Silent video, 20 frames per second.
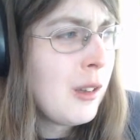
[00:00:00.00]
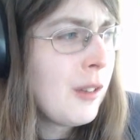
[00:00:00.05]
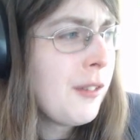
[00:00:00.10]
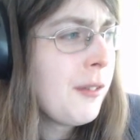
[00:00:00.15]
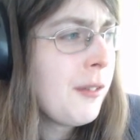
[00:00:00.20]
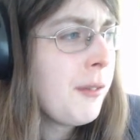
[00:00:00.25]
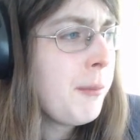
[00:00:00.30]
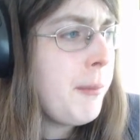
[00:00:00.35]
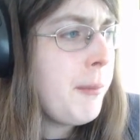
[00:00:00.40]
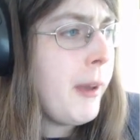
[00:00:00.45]

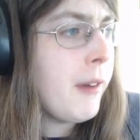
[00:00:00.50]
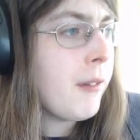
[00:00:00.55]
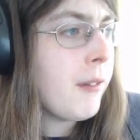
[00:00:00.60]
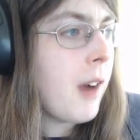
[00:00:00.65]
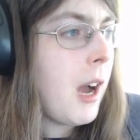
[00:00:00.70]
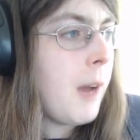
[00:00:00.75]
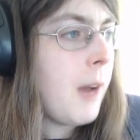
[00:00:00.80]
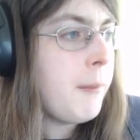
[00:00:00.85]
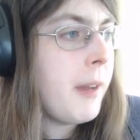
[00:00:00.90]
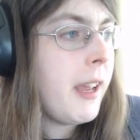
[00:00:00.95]
Mitt
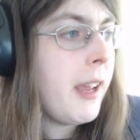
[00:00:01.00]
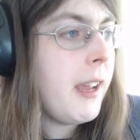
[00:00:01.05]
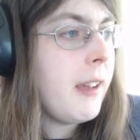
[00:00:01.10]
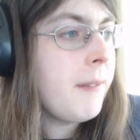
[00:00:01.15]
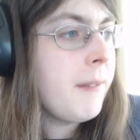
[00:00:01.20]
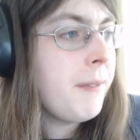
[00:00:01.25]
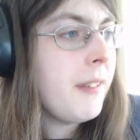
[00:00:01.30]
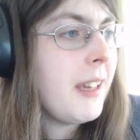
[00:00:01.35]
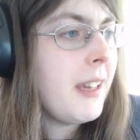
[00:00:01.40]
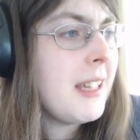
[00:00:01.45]
Romney,
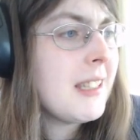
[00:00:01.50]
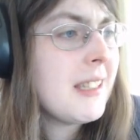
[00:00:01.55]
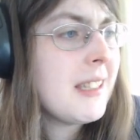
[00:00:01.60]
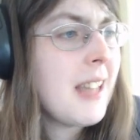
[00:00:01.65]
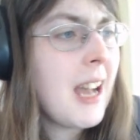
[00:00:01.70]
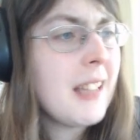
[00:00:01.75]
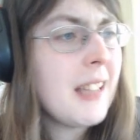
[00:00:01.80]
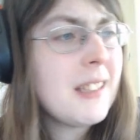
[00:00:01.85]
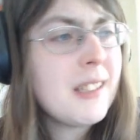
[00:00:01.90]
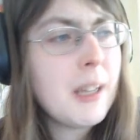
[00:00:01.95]
it's
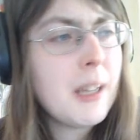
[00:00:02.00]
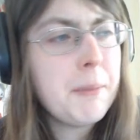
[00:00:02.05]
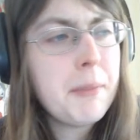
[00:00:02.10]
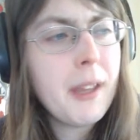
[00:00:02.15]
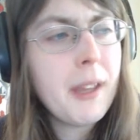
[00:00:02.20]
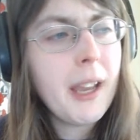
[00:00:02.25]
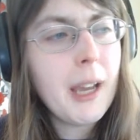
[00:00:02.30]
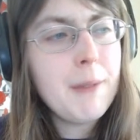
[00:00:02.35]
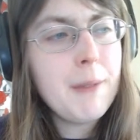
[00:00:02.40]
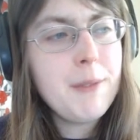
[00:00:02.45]
not
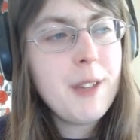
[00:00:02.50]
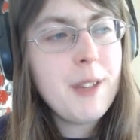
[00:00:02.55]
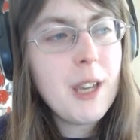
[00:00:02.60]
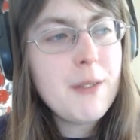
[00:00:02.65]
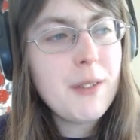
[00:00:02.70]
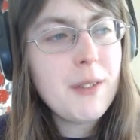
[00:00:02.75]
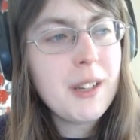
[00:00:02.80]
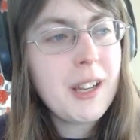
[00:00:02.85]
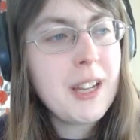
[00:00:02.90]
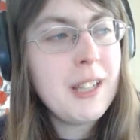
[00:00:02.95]
something I've
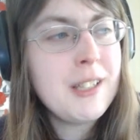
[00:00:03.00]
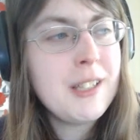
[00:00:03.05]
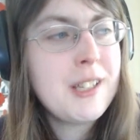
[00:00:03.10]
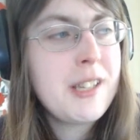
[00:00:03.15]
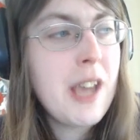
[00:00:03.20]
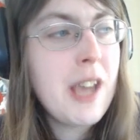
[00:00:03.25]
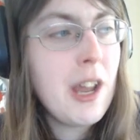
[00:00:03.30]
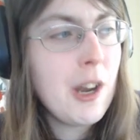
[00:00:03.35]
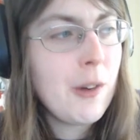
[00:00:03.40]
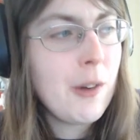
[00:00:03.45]
given
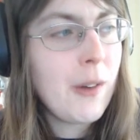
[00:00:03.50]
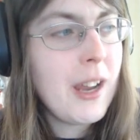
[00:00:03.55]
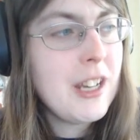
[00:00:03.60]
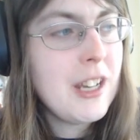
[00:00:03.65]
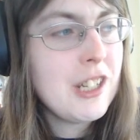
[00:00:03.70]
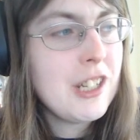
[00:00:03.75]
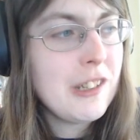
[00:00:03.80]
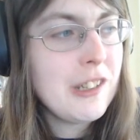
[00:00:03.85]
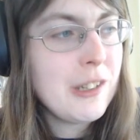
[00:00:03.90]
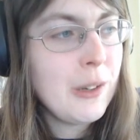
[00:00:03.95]

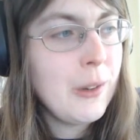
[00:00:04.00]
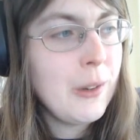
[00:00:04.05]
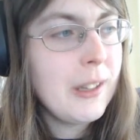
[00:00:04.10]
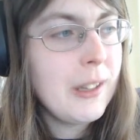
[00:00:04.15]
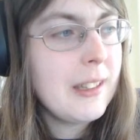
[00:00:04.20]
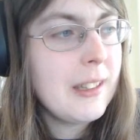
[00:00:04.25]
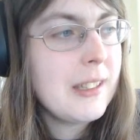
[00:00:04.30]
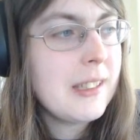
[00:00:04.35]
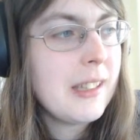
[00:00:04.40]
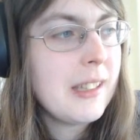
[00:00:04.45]
consideration to at
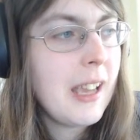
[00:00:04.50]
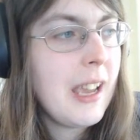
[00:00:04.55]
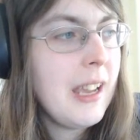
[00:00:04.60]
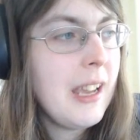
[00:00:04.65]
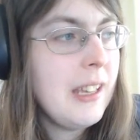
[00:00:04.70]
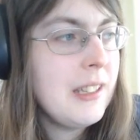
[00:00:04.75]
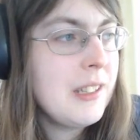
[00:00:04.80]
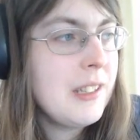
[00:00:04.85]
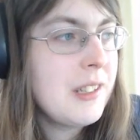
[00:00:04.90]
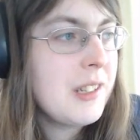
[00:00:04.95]
this
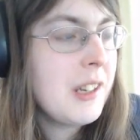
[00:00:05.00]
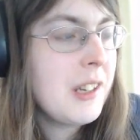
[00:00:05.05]
stage.